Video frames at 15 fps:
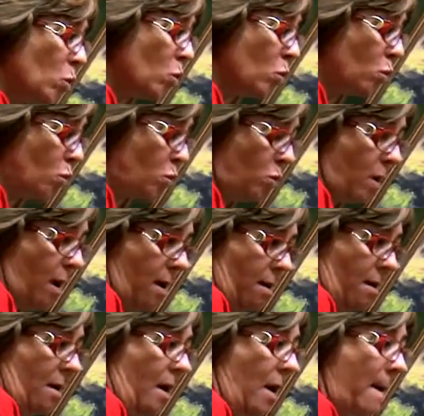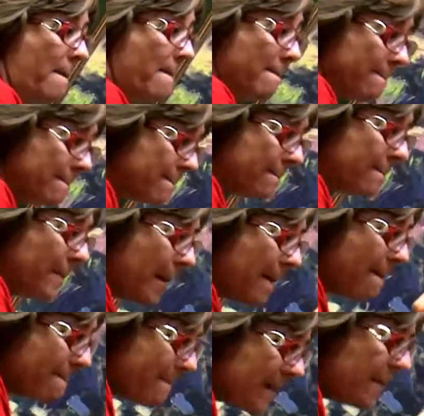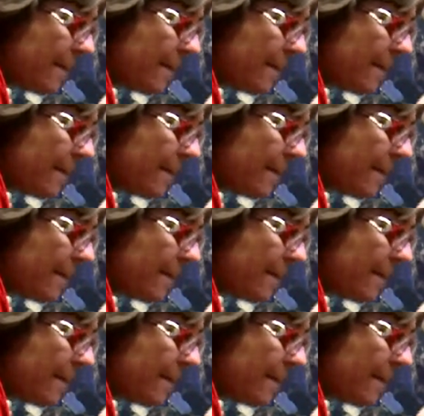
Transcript: In a welfare society, it is